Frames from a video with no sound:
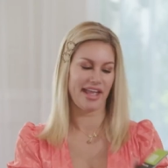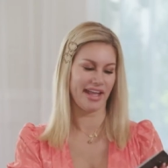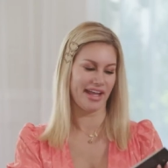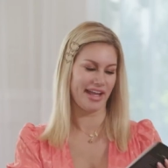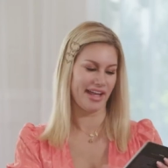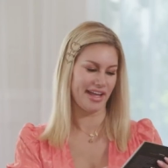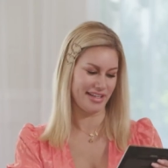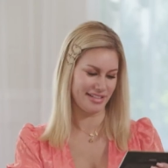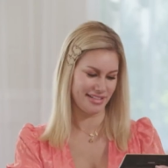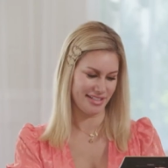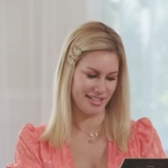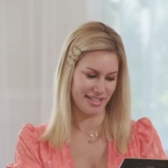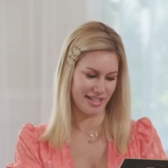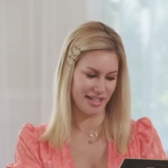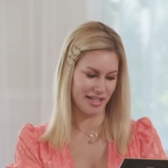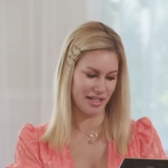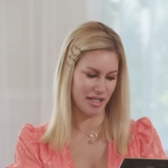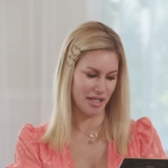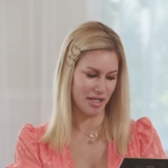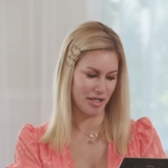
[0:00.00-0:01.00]
And
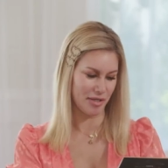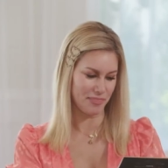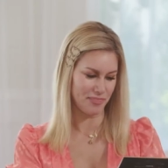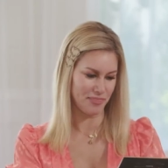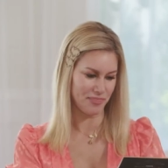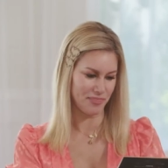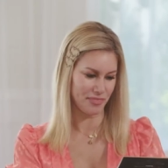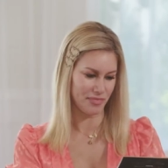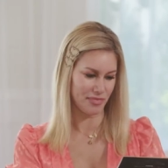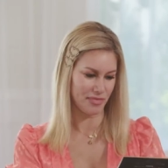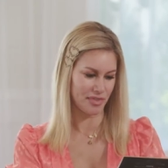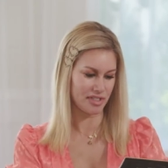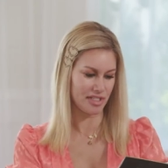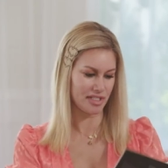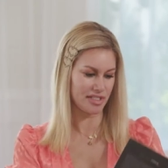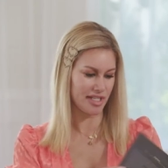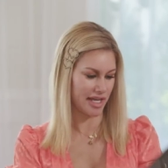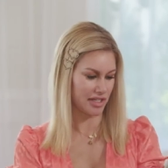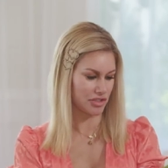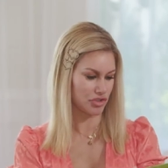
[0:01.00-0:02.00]
um, this
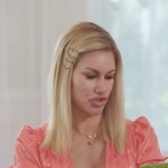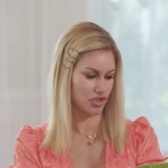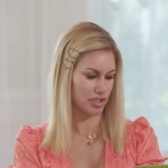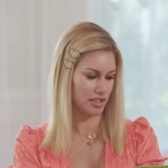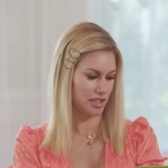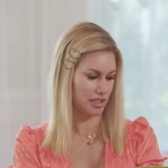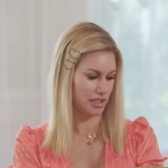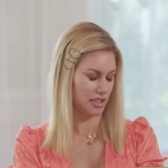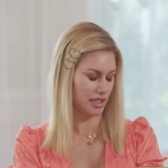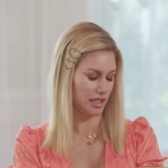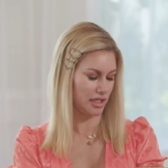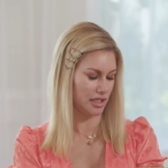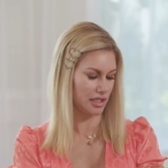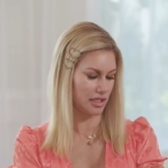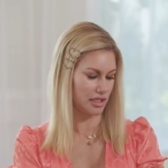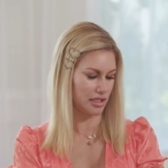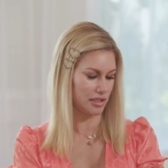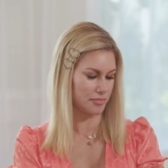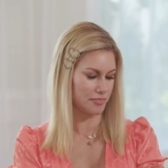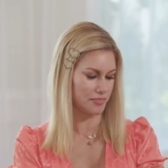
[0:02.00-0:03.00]
is actually
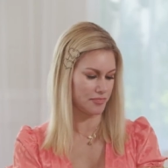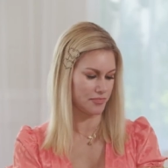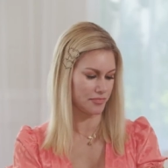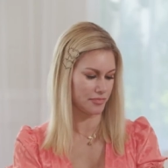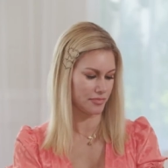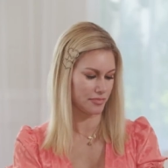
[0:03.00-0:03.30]
um,